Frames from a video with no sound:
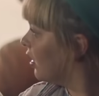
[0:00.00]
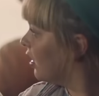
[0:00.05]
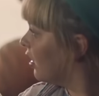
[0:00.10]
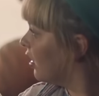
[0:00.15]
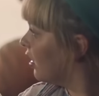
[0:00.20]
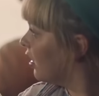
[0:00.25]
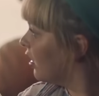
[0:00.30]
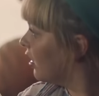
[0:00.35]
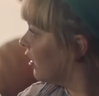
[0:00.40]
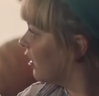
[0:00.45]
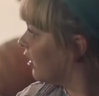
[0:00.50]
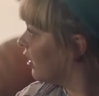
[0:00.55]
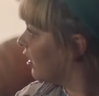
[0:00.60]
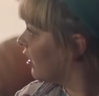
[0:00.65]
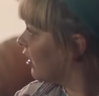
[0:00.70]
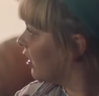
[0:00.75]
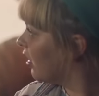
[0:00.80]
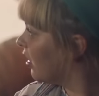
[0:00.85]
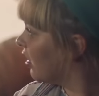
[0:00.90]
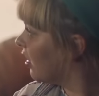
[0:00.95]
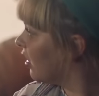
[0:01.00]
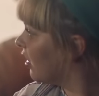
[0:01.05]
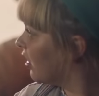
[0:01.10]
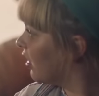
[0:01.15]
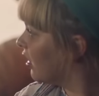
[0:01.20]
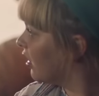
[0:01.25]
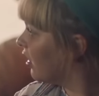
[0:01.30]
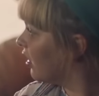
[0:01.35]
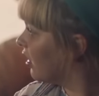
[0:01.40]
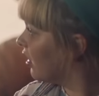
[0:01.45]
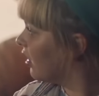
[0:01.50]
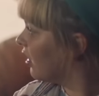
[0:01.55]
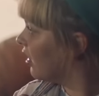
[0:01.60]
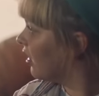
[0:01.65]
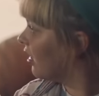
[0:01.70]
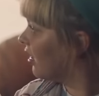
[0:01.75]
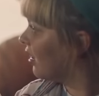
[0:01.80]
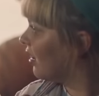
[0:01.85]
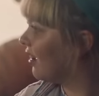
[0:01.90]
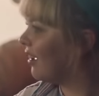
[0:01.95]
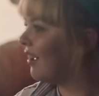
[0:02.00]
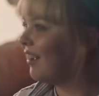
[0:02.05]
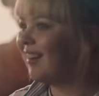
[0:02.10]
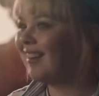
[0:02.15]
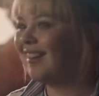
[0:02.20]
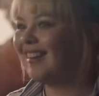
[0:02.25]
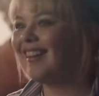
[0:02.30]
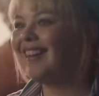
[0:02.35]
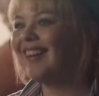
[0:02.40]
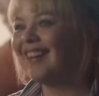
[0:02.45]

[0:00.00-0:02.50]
The person shown says nothing.